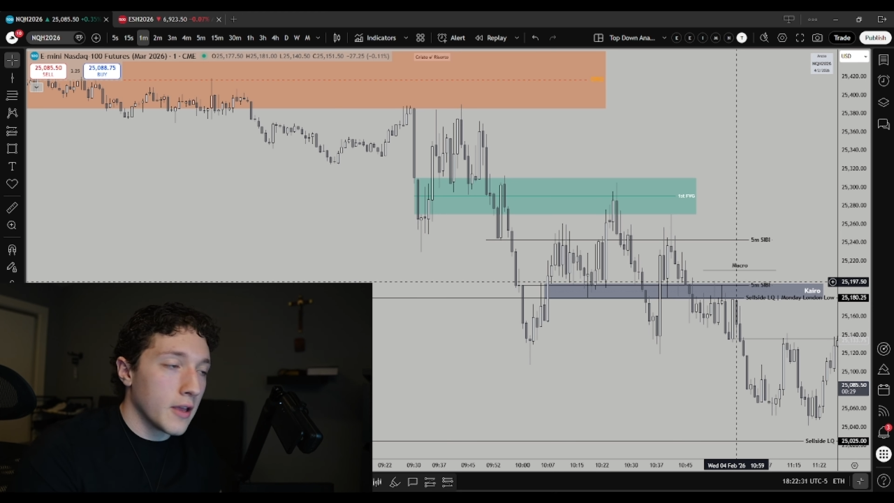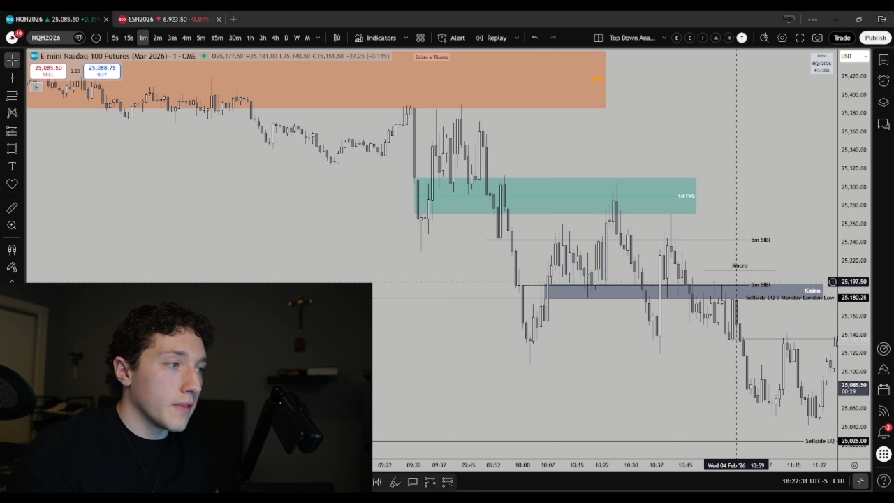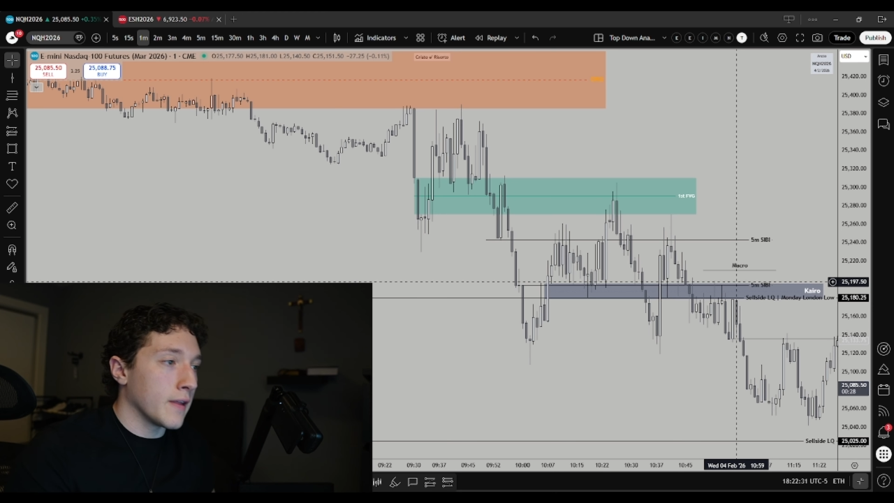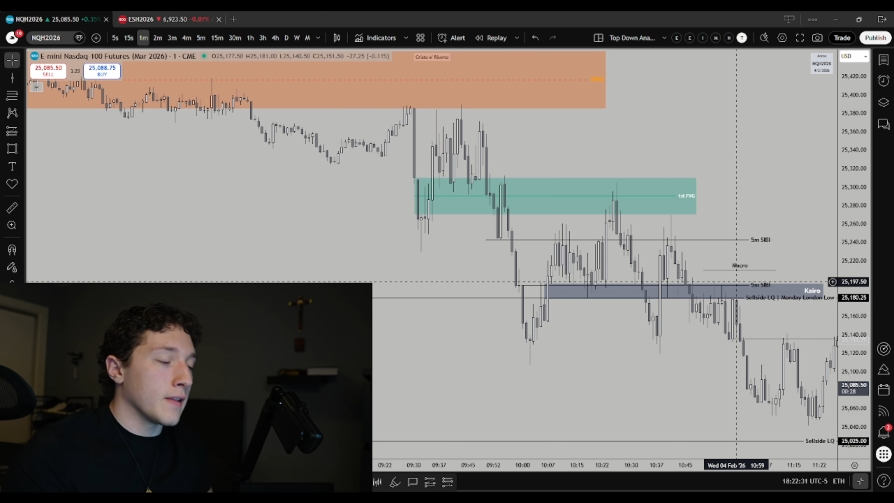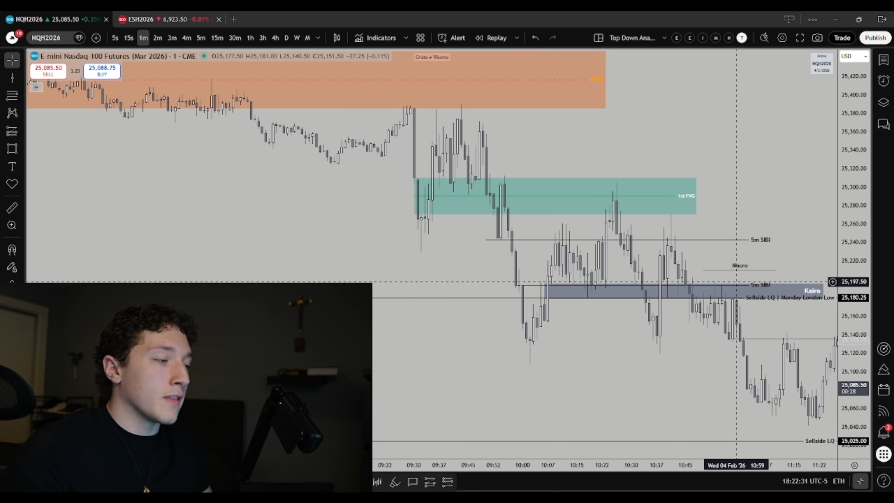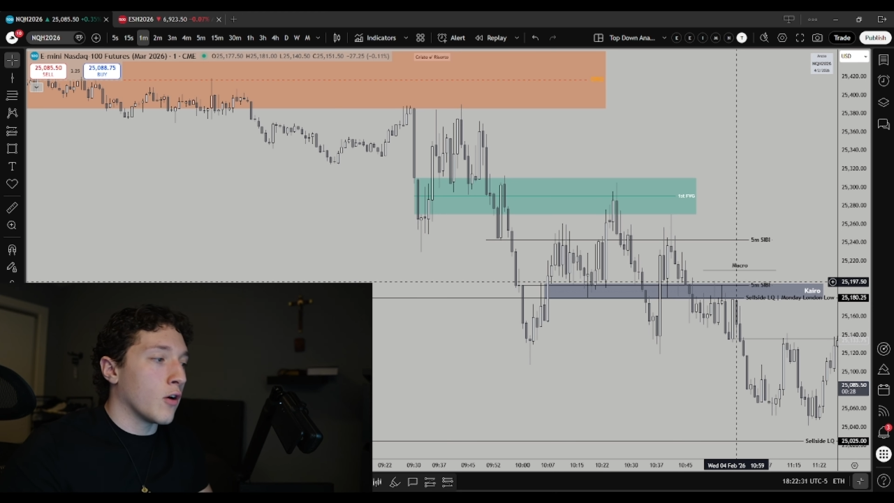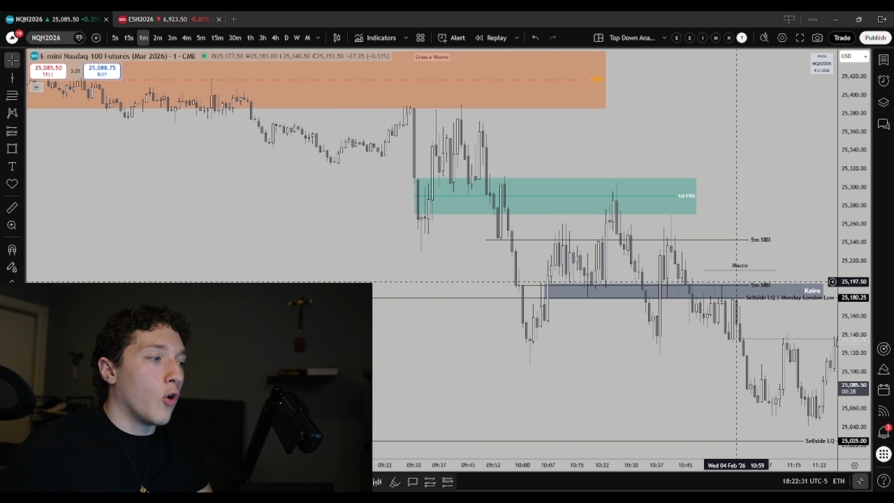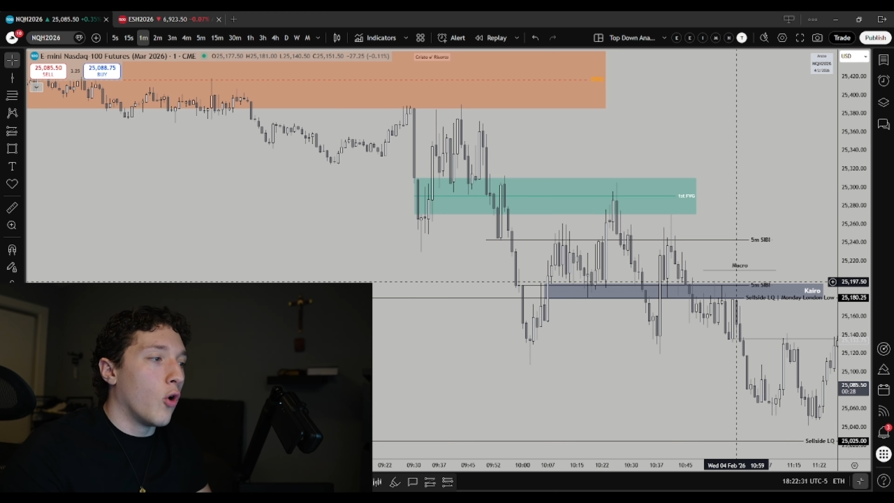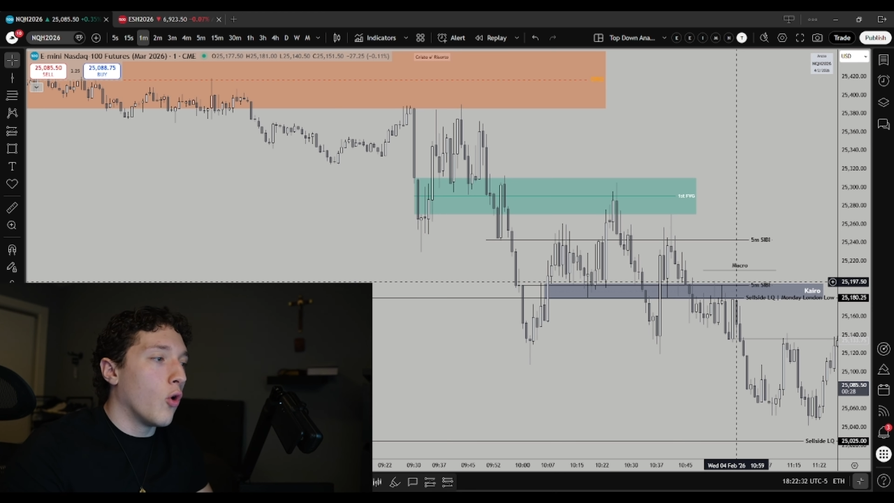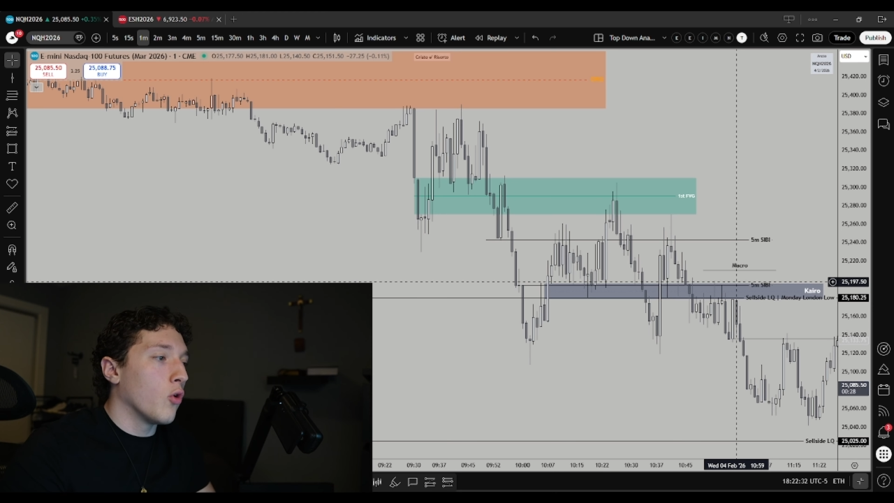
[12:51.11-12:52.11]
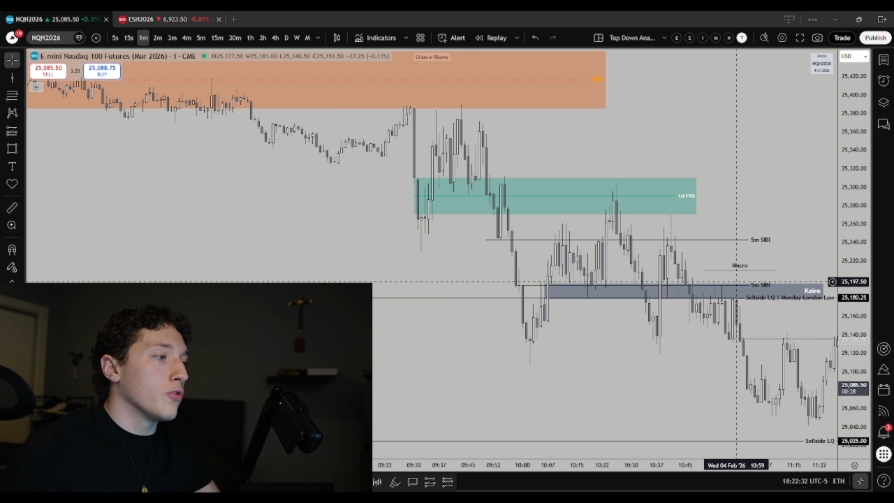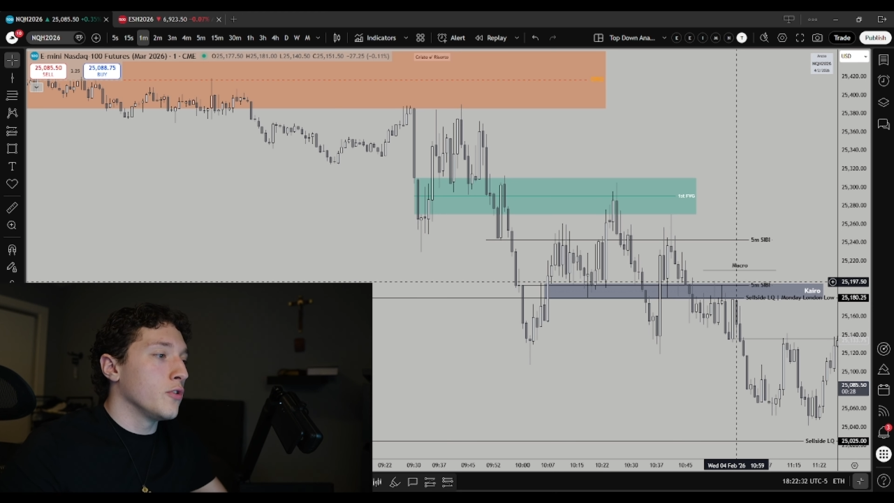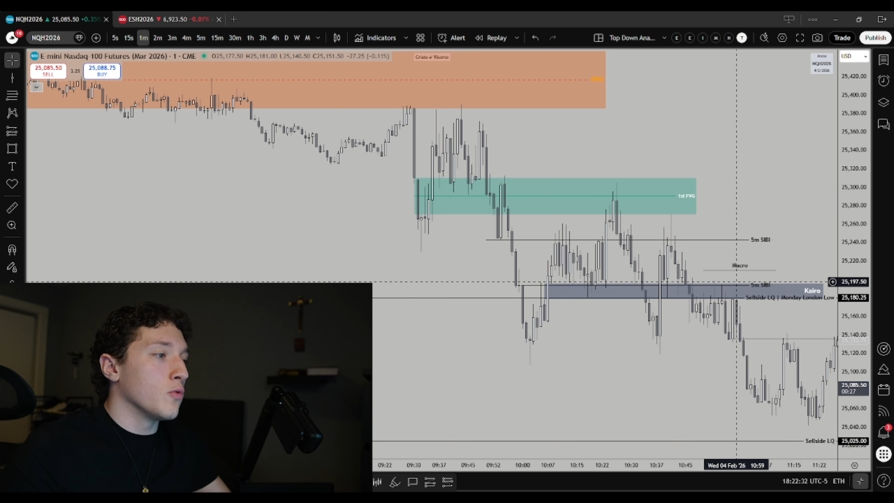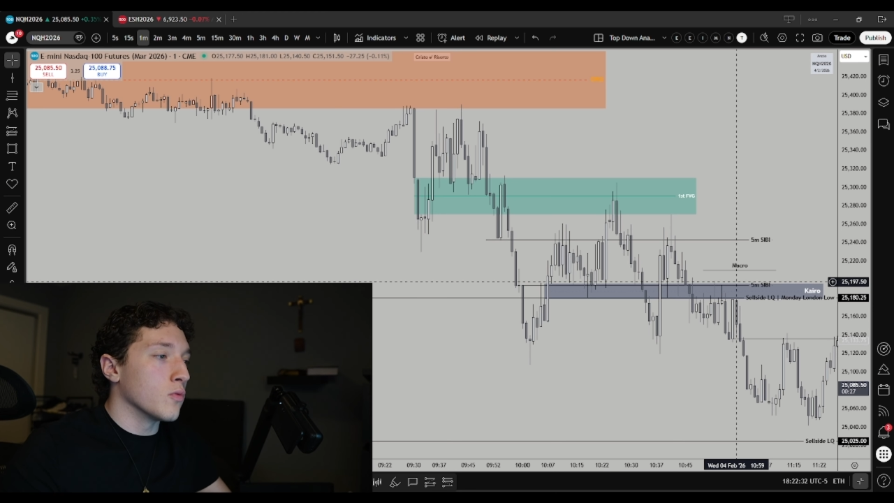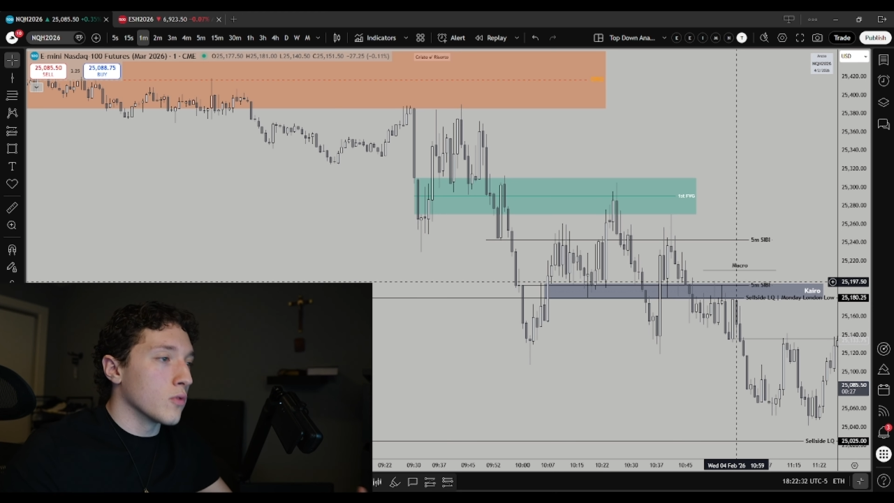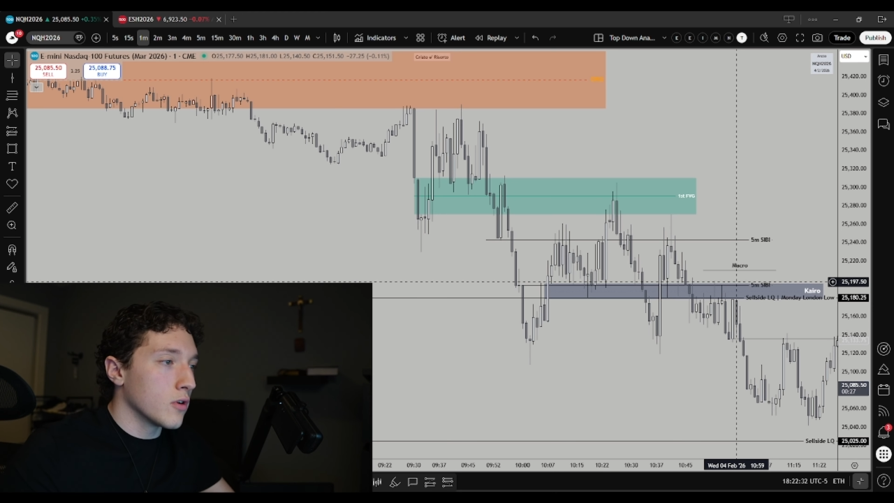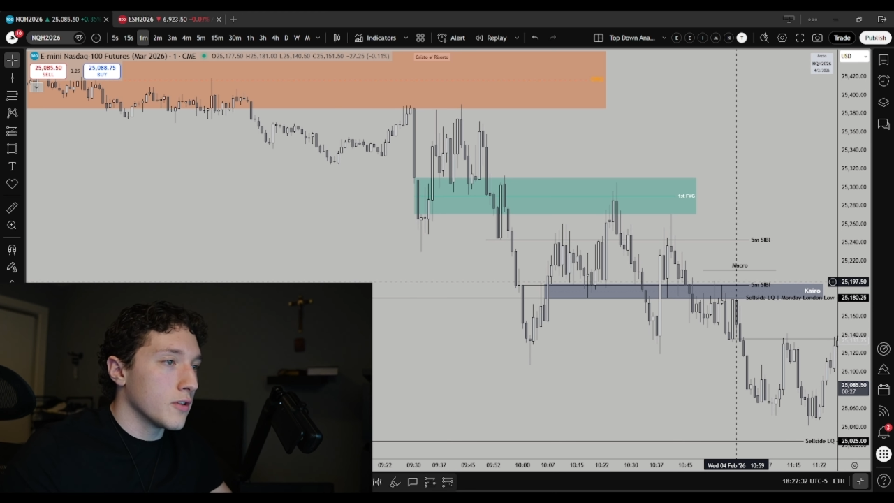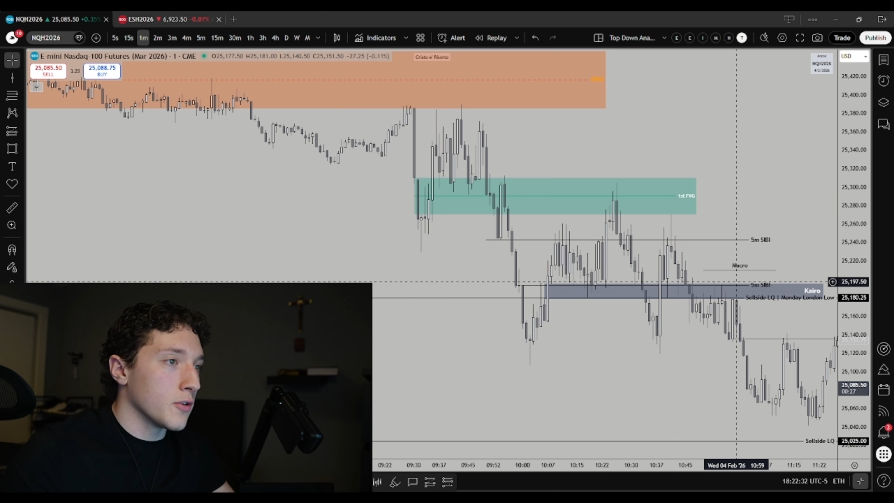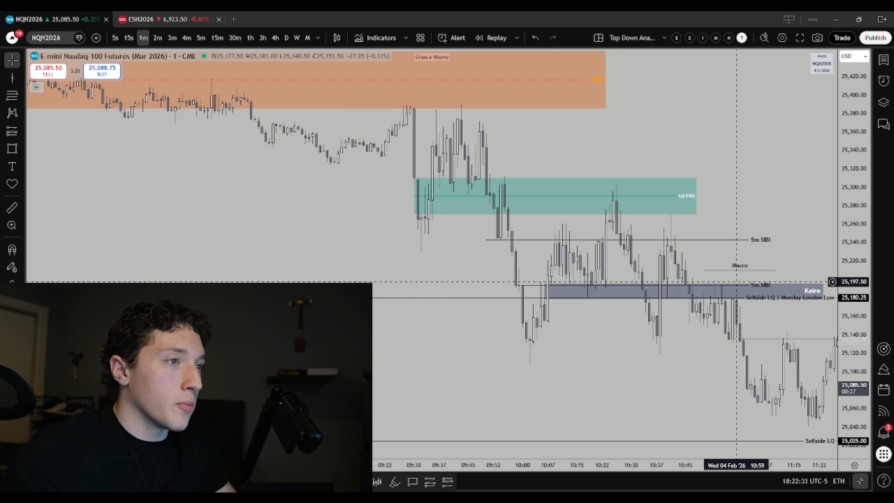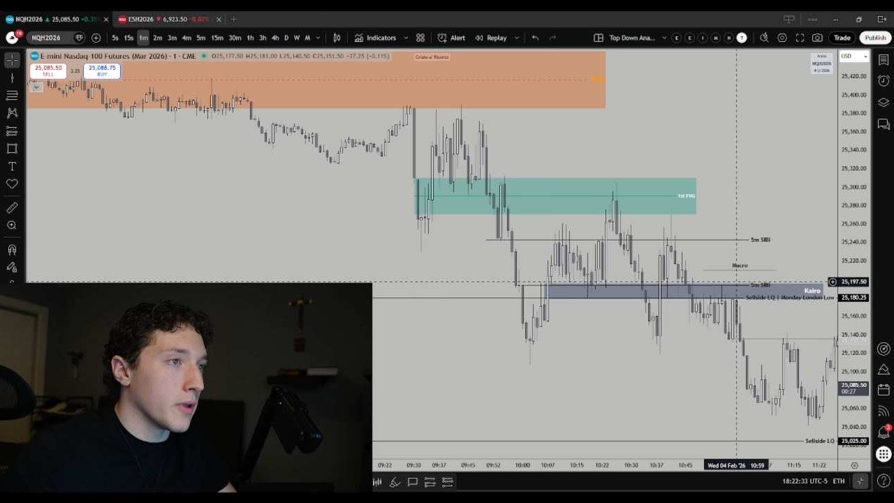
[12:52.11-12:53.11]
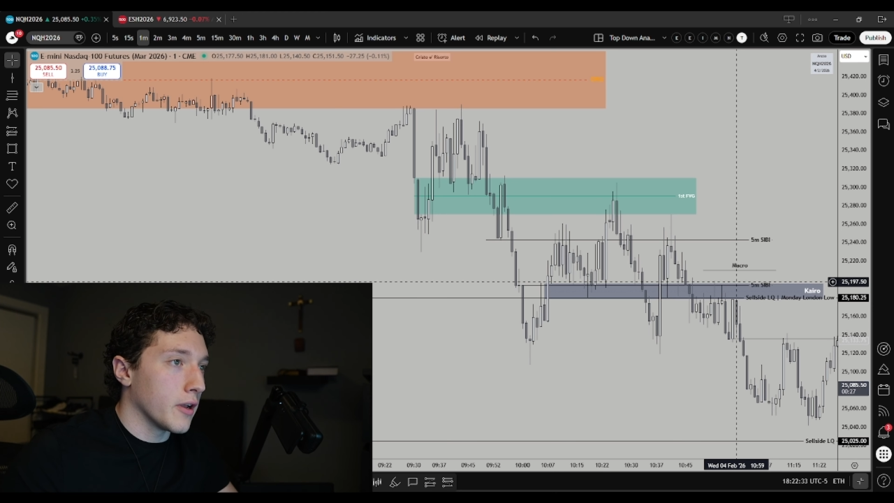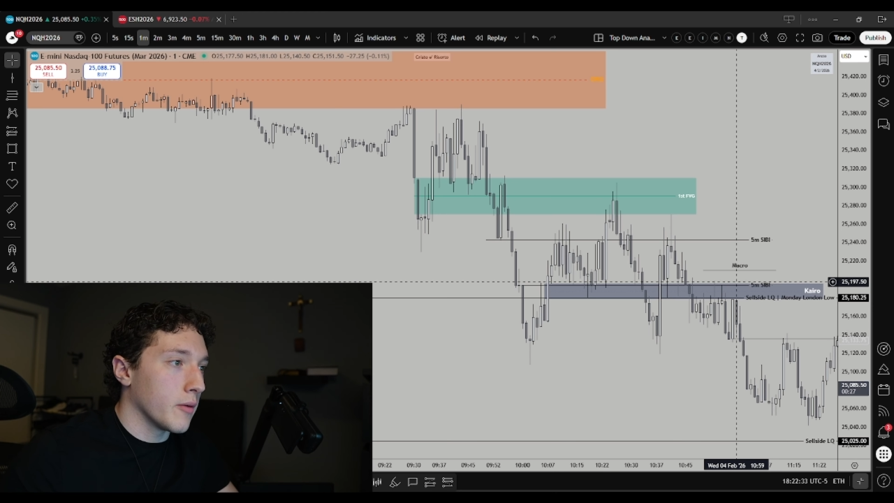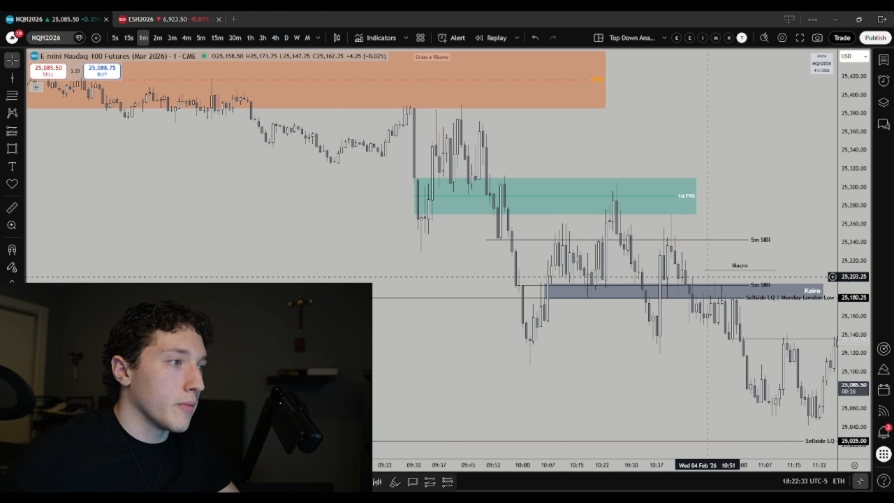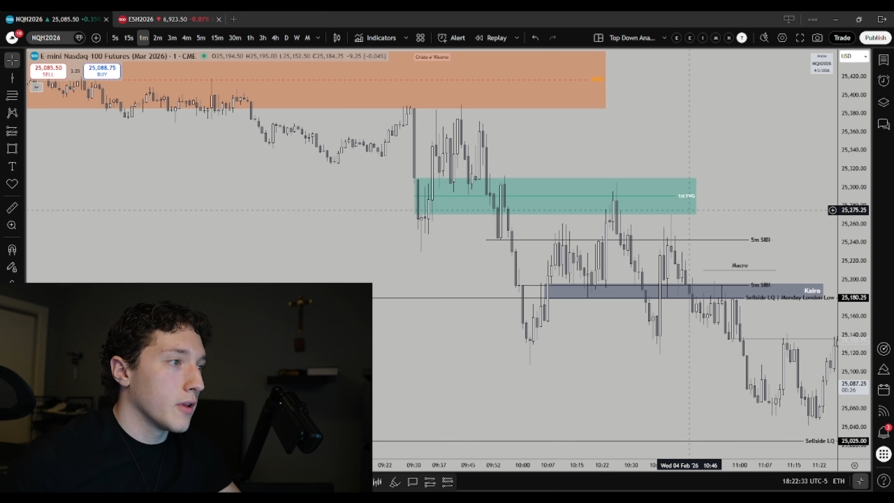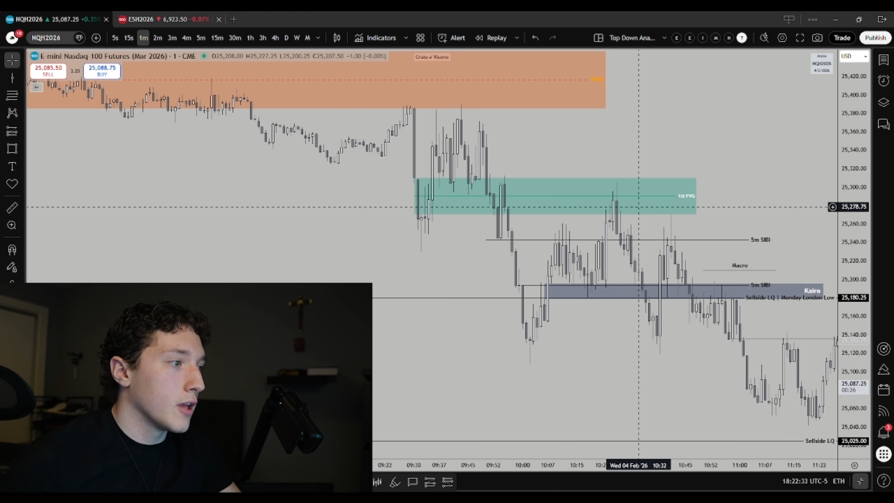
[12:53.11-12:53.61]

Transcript: then the whole new world opened up.